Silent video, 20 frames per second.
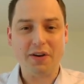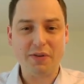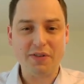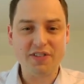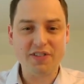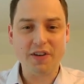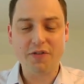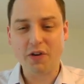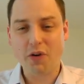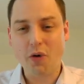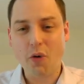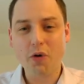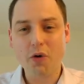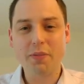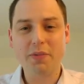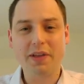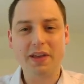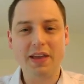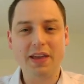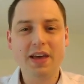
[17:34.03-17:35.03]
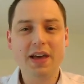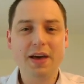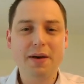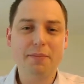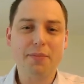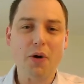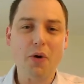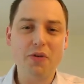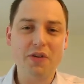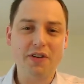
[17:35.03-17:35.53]
suffered horribly
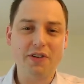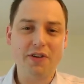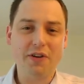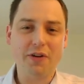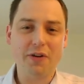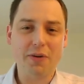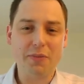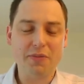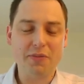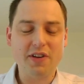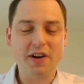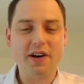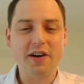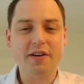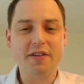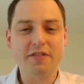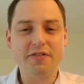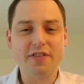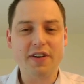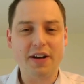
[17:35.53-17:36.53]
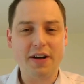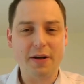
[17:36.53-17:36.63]
both in terms of